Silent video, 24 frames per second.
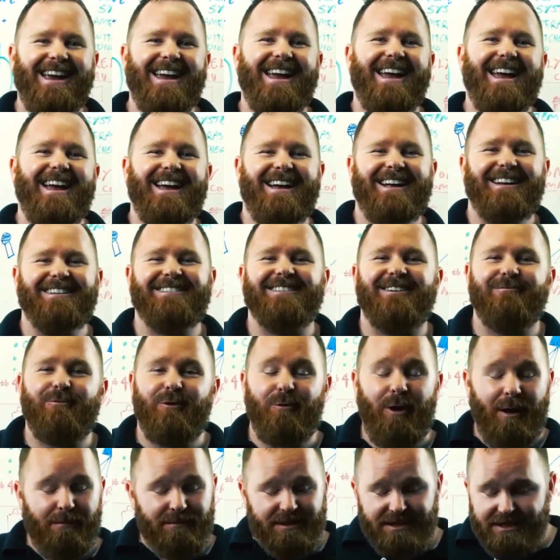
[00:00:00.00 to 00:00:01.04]
And
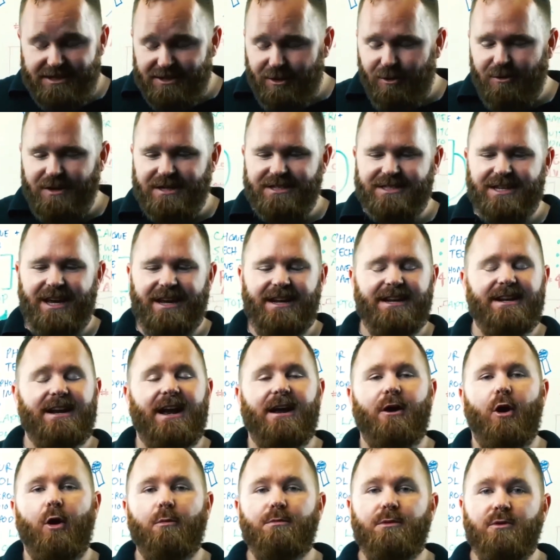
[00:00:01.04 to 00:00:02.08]
I'm so excited and
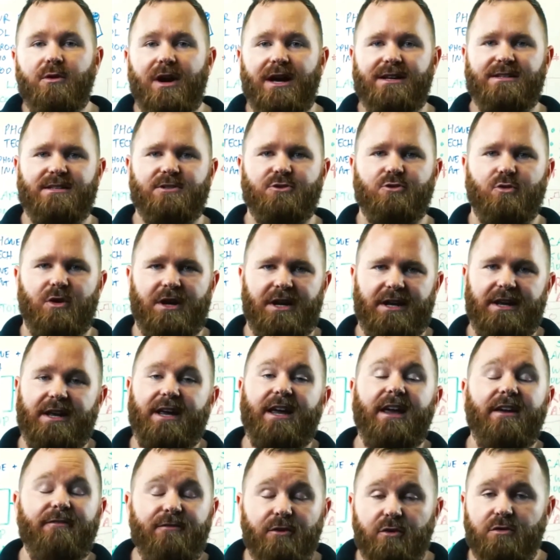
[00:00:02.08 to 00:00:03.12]
I hope you guys enjoyed
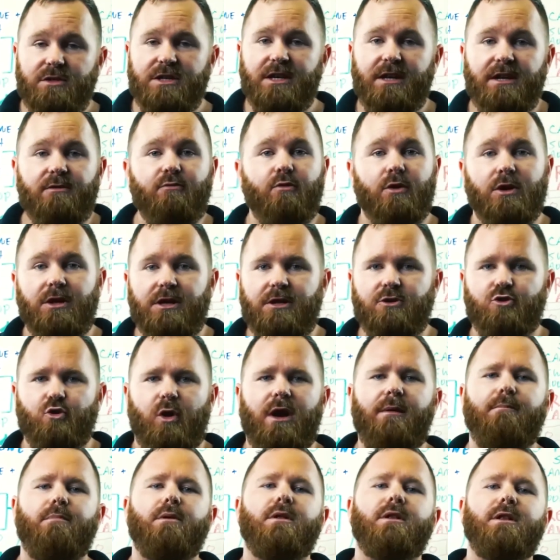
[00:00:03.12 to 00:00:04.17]
it. If you did really
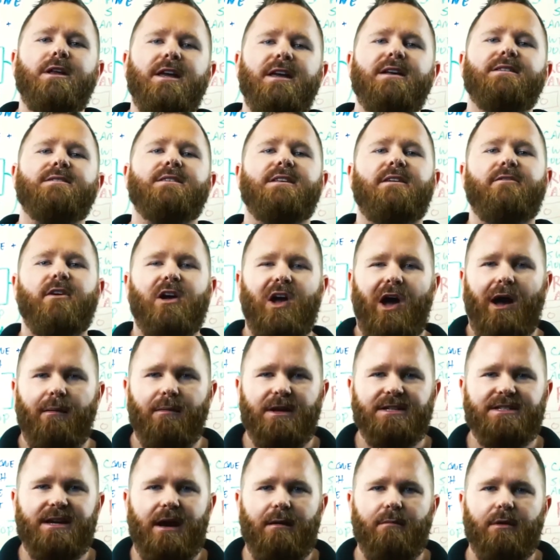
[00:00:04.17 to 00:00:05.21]
enjoy it, please leave a
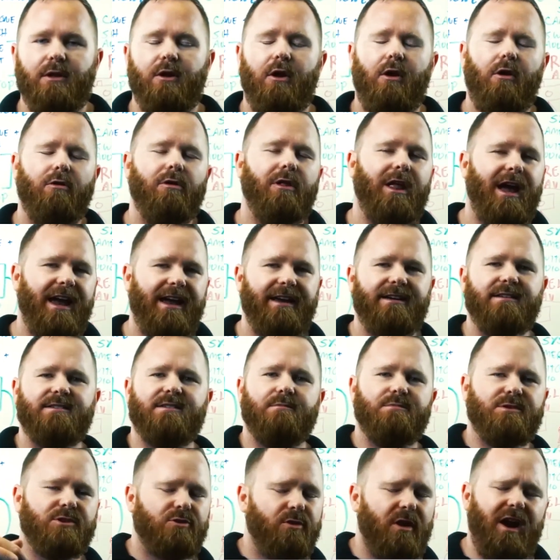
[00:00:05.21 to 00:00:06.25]
comment down below, like,
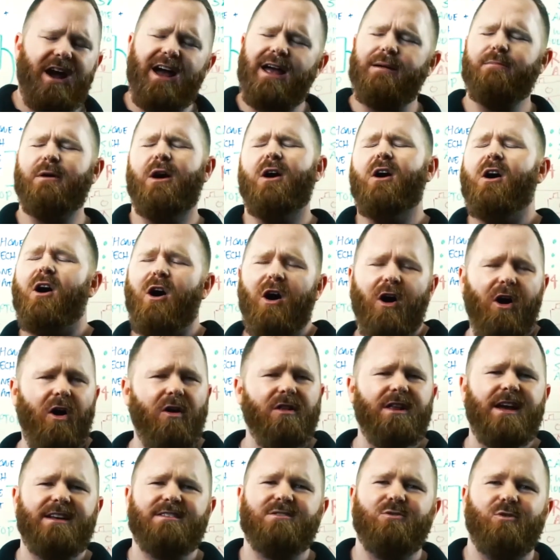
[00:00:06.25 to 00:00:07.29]
subscribe,
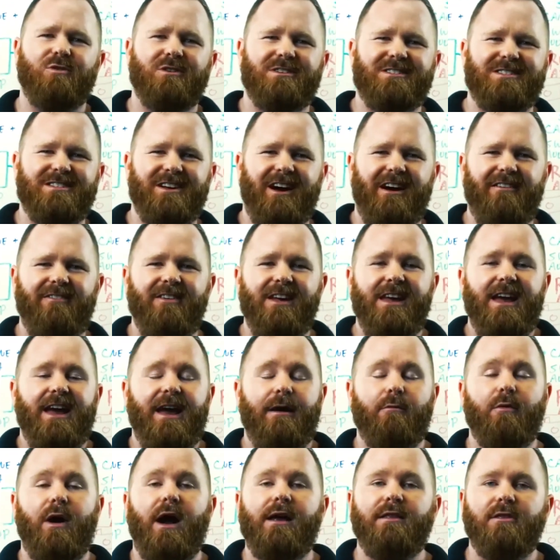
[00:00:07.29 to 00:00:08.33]
all that sort of stuff.
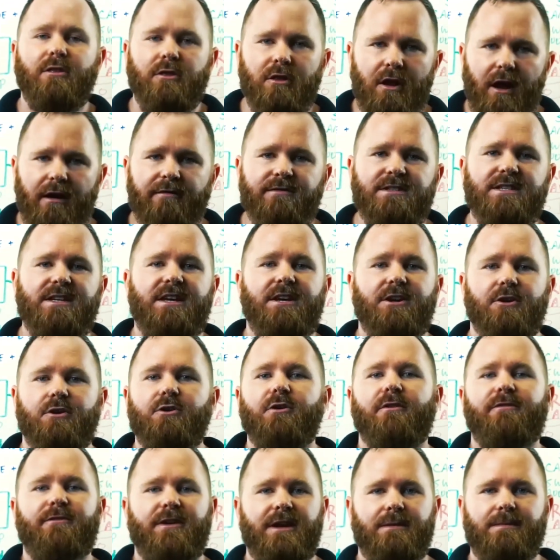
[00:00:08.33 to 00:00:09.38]
And I'd love to
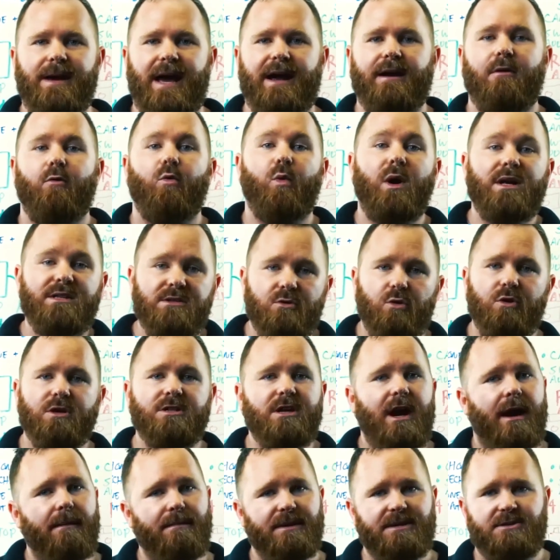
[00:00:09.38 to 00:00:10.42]
hear your feedback. What sort
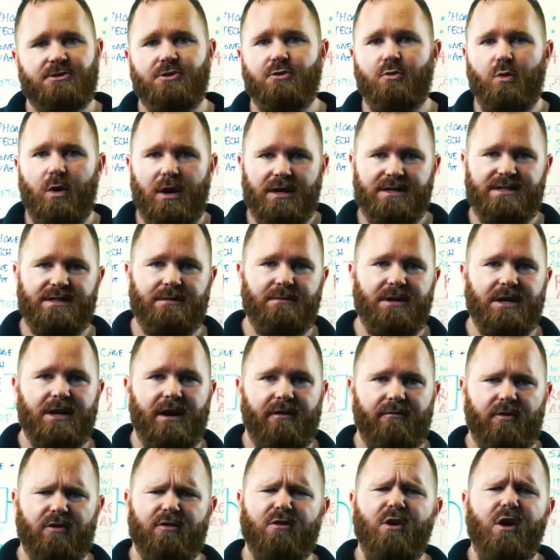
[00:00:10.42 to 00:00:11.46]
of topics do you want to see me
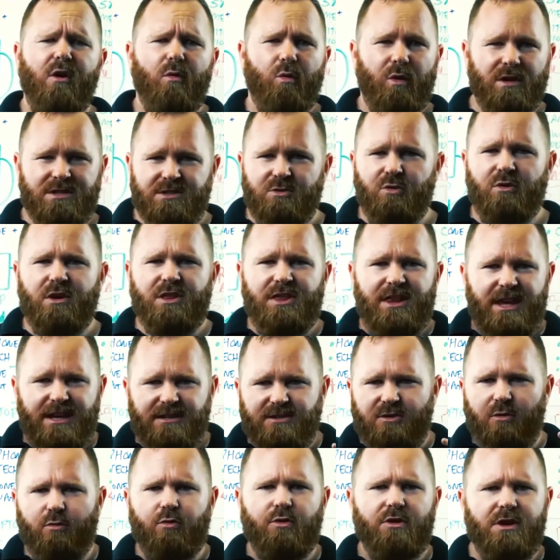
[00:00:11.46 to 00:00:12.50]
cover? What sort of
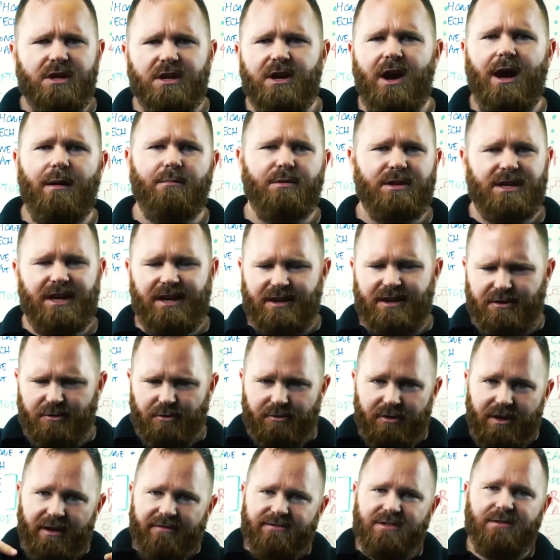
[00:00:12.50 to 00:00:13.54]
things are really complicated
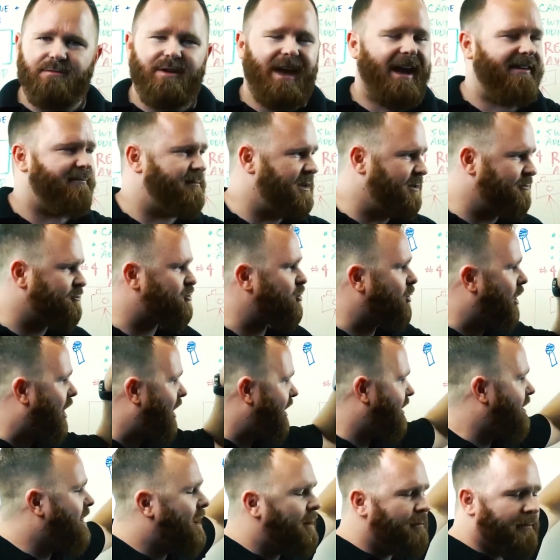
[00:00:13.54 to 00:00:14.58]
you'd love to have me
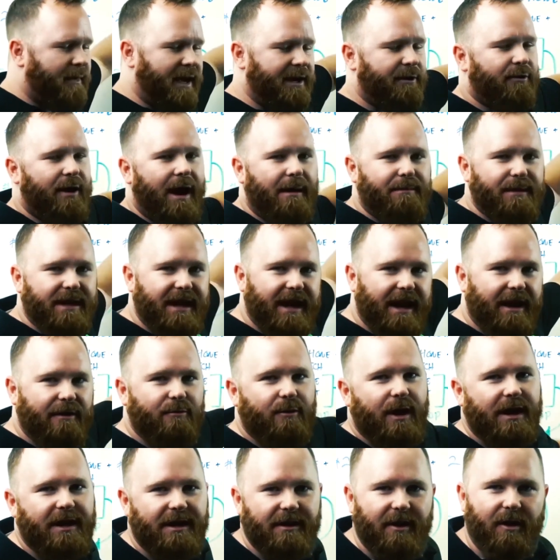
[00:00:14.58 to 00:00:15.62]
draw my crappy
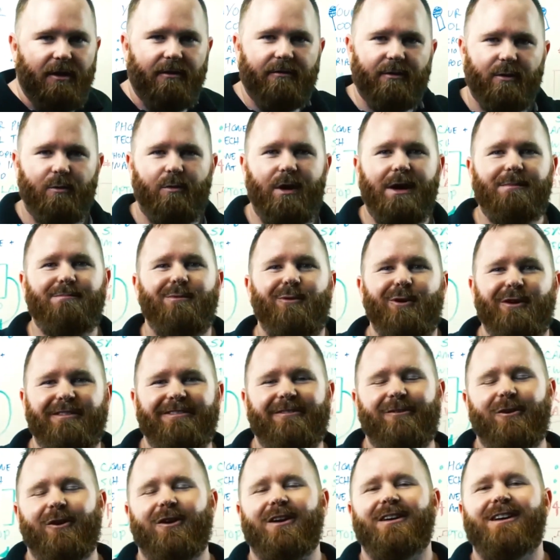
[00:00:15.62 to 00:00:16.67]
handwriting all over the whiteboard
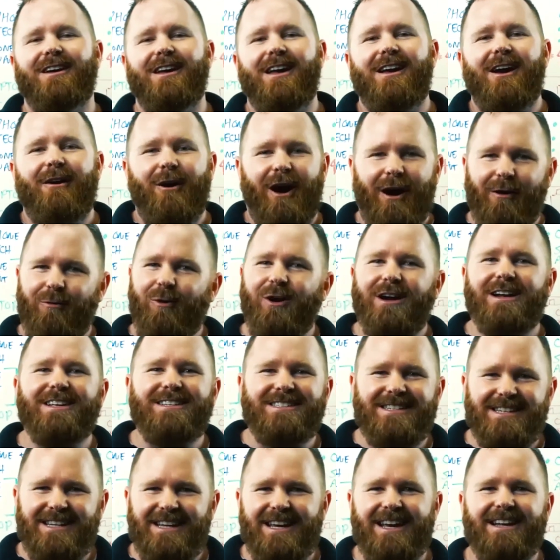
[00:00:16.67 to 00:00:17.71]
for? I want to
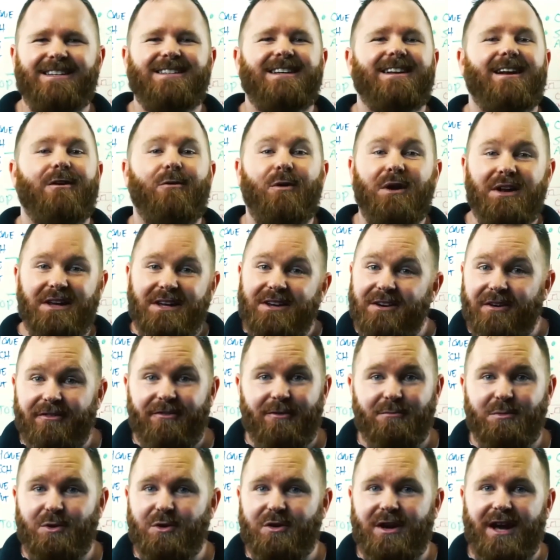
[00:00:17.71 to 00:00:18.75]
see it and I want to hear
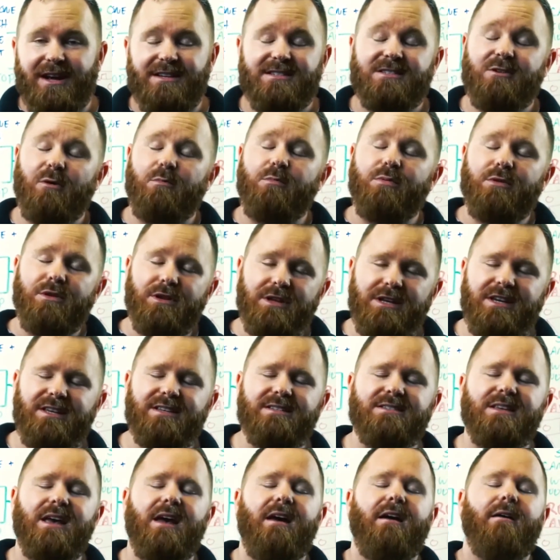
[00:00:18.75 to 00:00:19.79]
from you guys. So
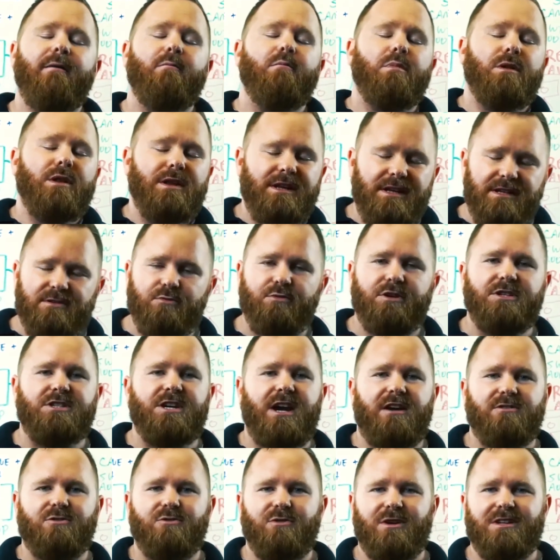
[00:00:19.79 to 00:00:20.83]
please, please
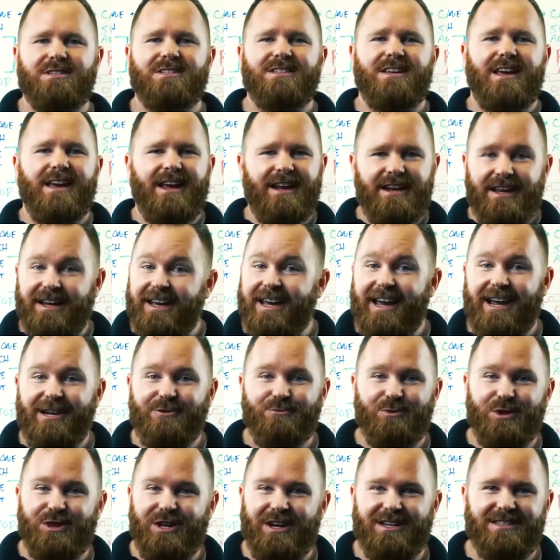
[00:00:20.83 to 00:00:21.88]
reach out to us and
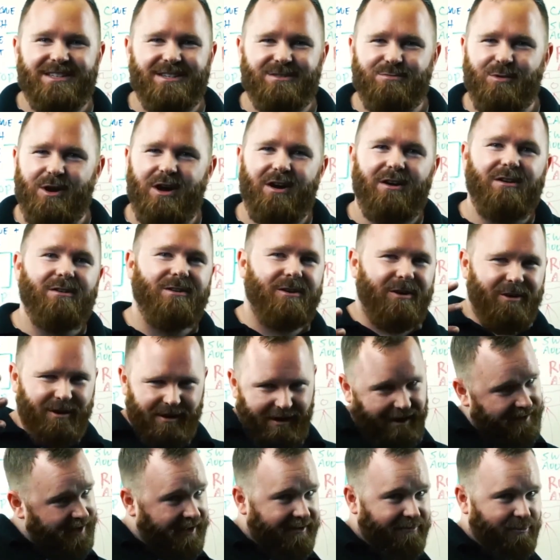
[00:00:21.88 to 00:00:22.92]
engage with us as well,
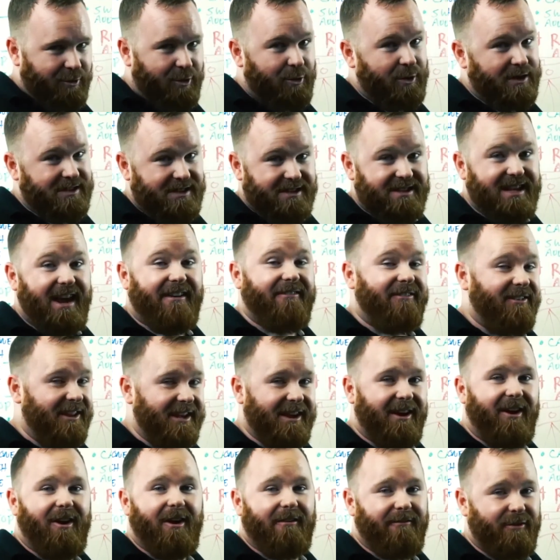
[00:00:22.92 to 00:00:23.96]
who is
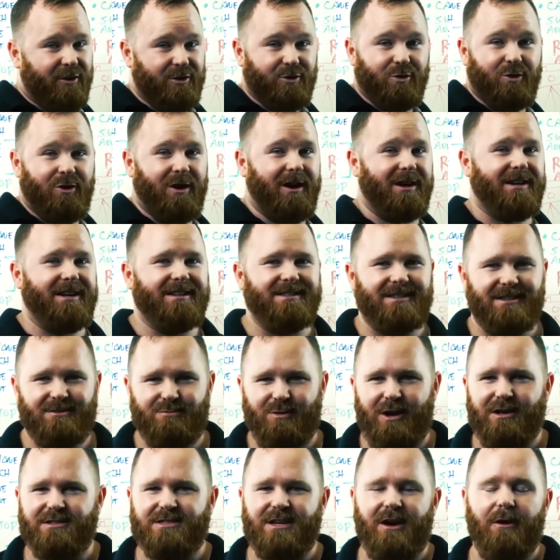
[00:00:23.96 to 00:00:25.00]
definitely our virtual audience
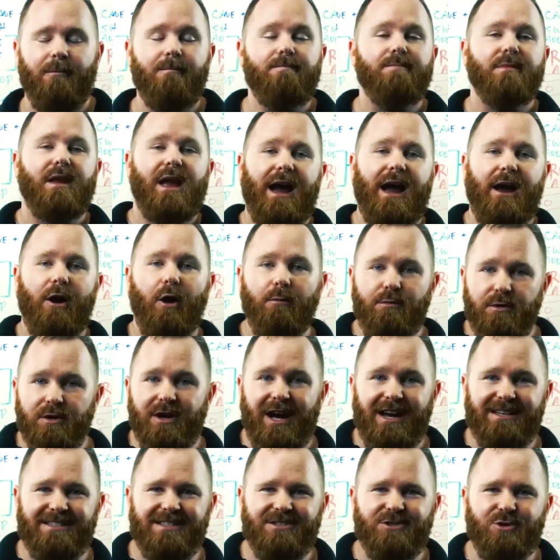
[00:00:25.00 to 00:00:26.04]
as well. So I hope you
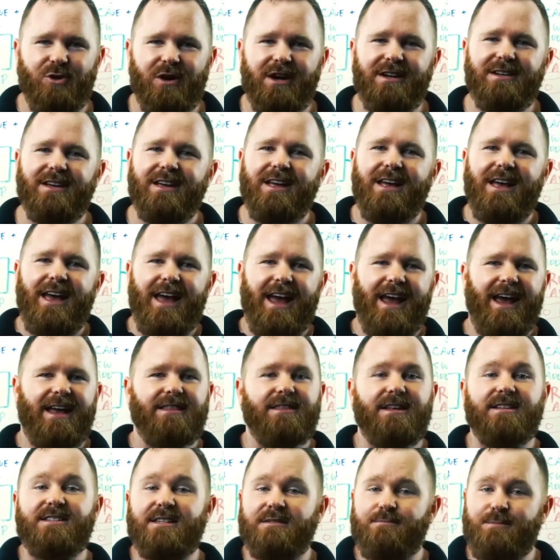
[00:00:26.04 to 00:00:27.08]
guys enjoyed,
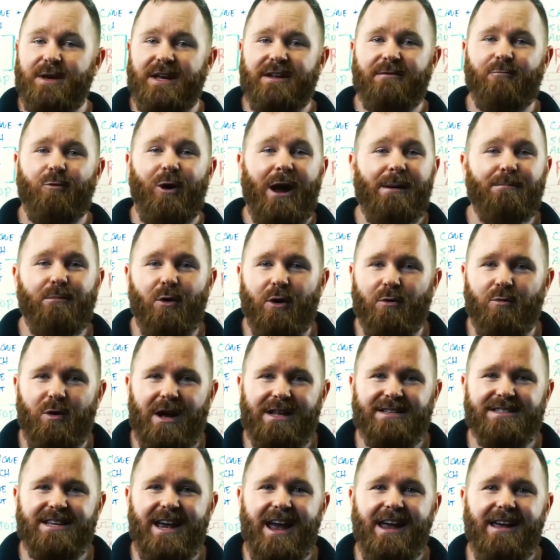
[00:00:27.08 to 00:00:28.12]
and this has been Whiteboard
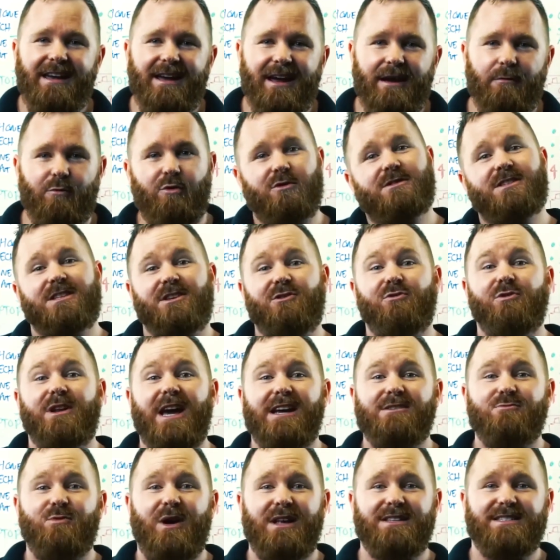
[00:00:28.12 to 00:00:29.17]
Wednesday, and we'll see you
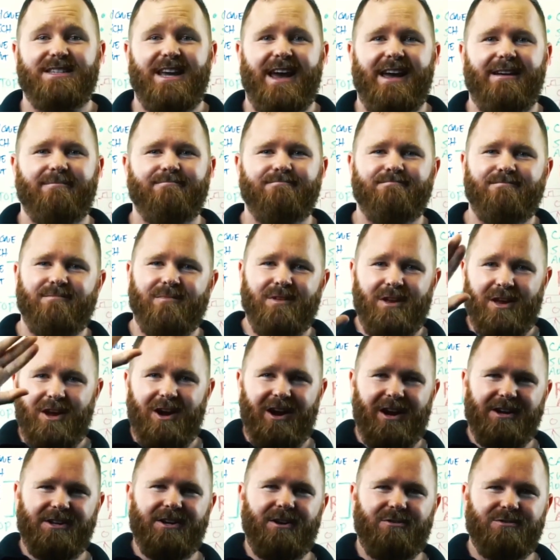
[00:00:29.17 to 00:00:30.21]
next Wednesday.
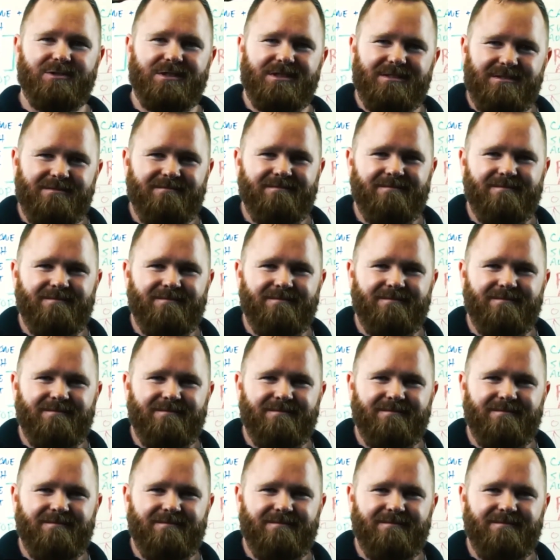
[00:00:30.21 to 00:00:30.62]
Adios.